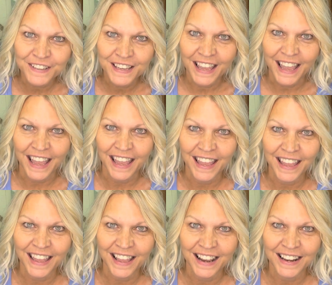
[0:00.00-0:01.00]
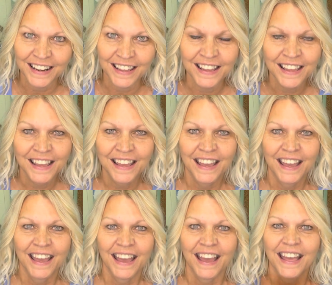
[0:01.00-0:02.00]
And
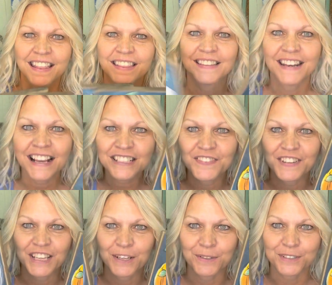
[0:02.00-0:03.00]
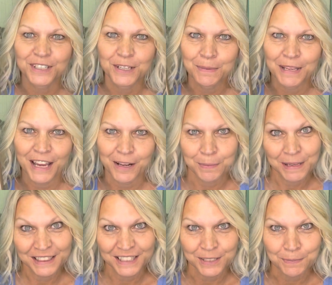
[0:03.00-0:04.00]
the next video is going to be how to paint these
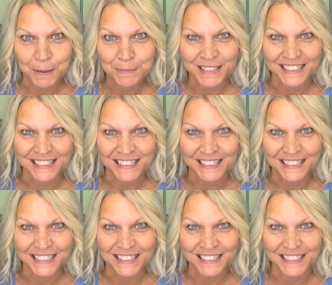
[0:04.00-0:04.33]
pumpkins.